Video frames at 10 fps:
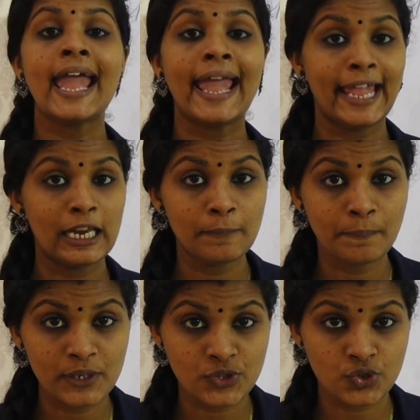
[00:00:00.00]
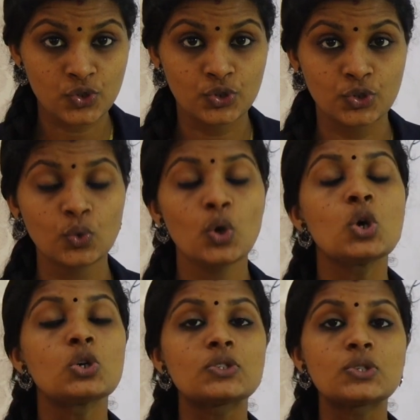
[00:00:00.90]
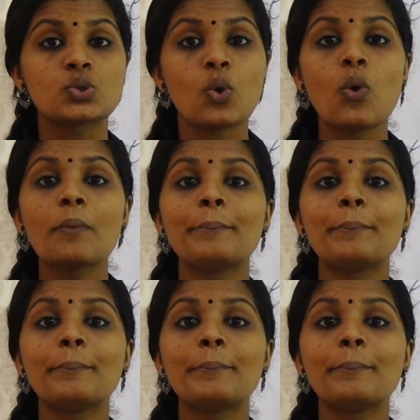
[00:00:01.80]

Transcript: help us to do so